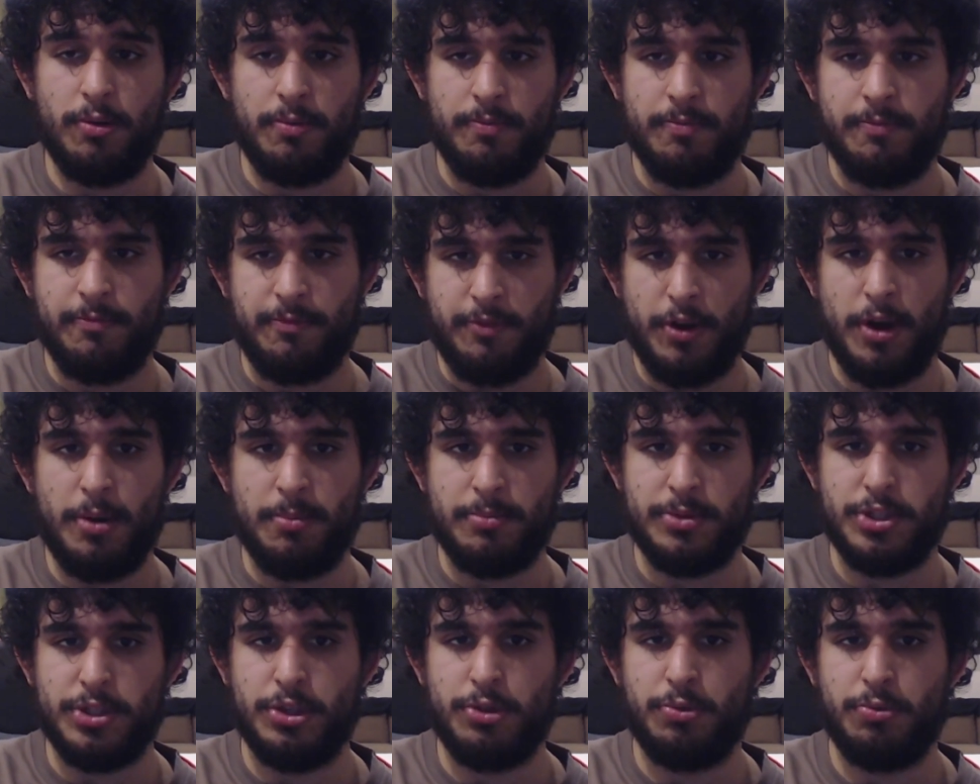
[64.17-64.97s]
firm
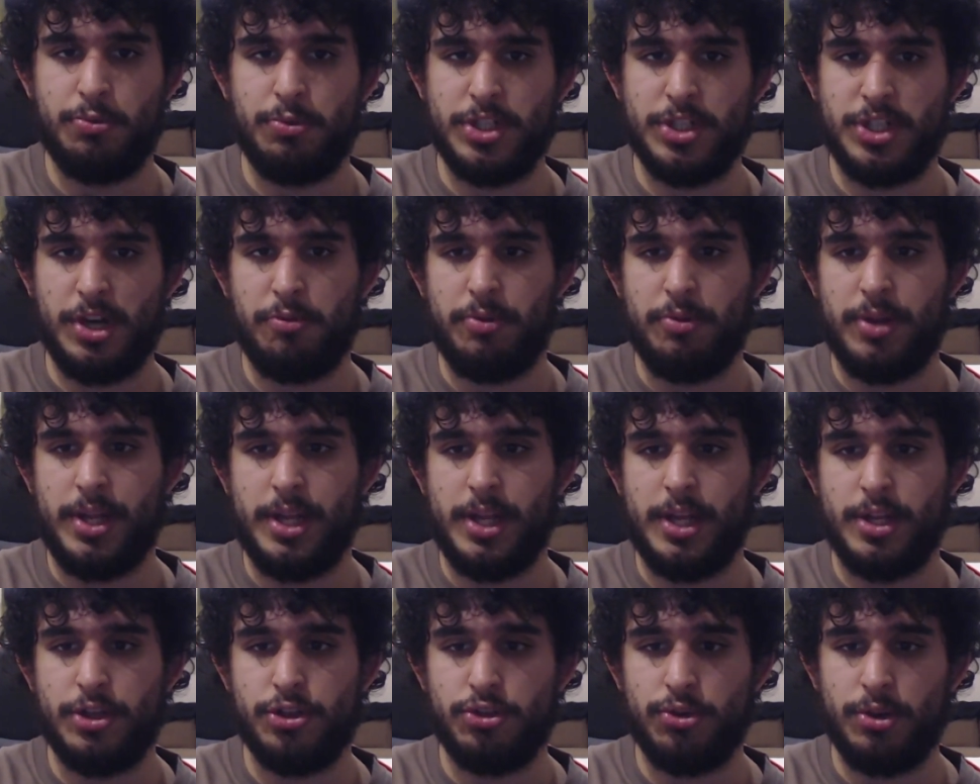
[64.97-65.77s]
to, which I really
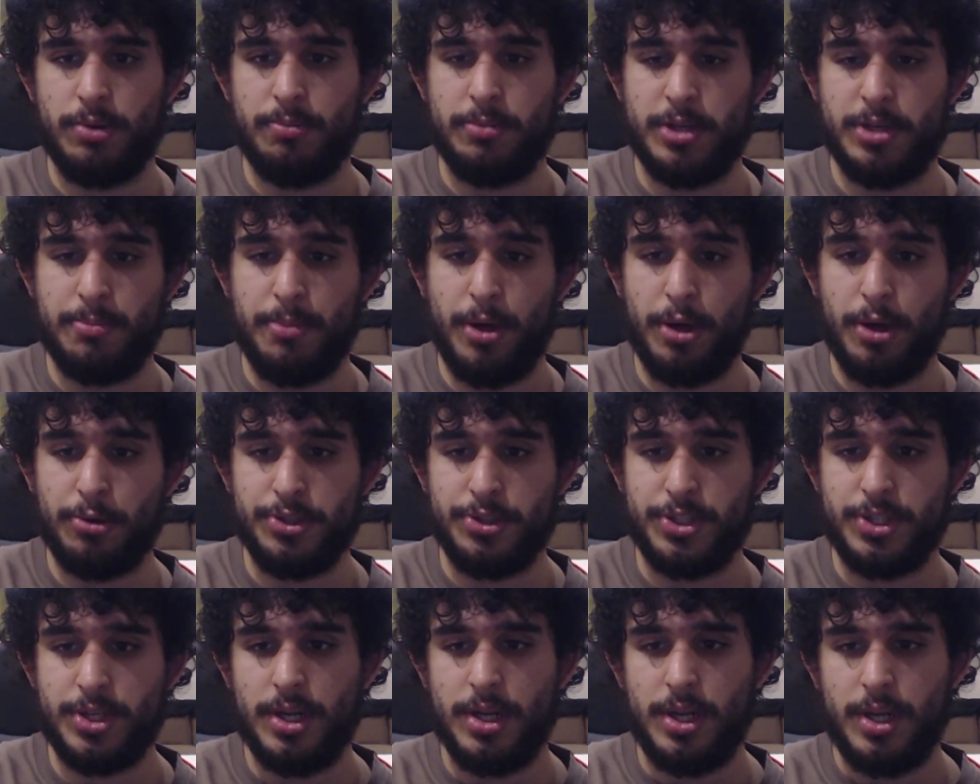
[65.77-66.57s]
enjoyed the
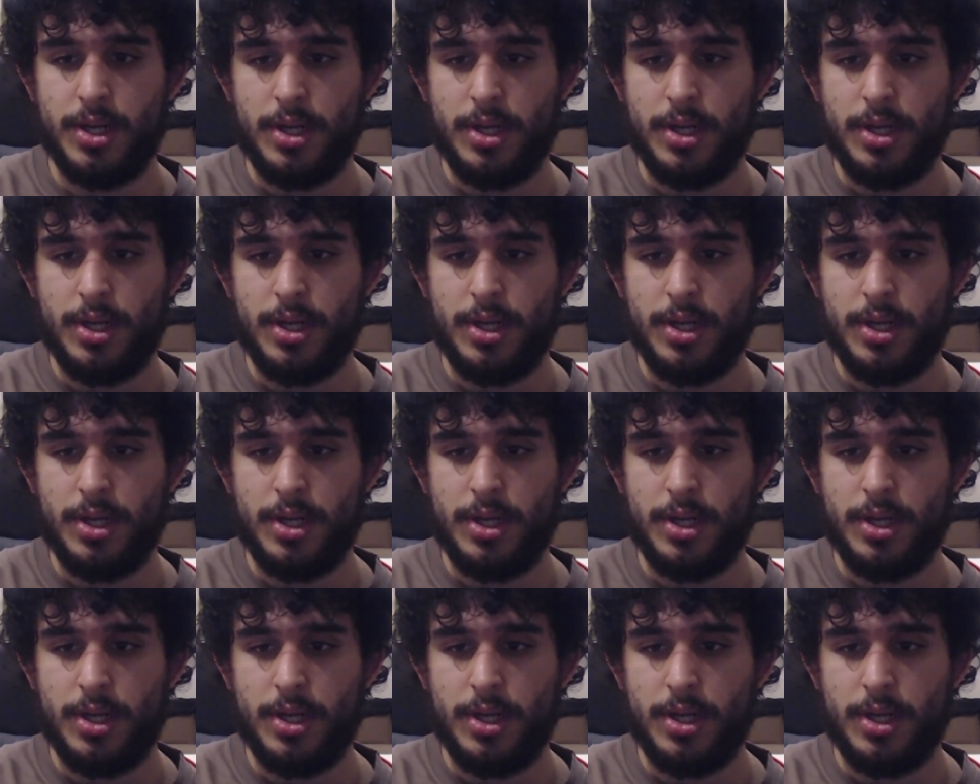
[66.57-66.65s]
most.